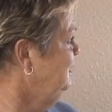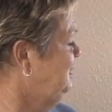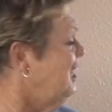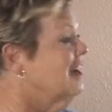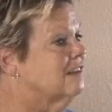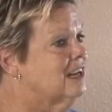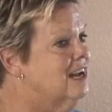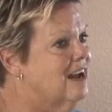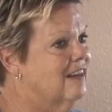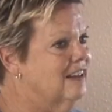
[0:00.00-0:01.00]
Jail,
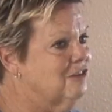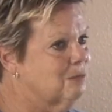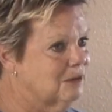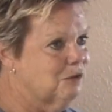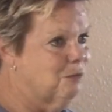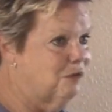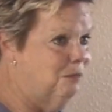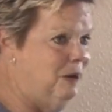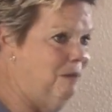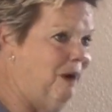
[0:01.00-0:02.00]
yeah, that's what it was
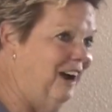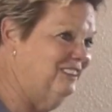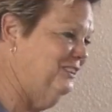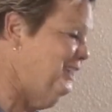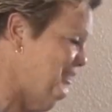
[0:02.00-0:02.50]
supposed to be about. So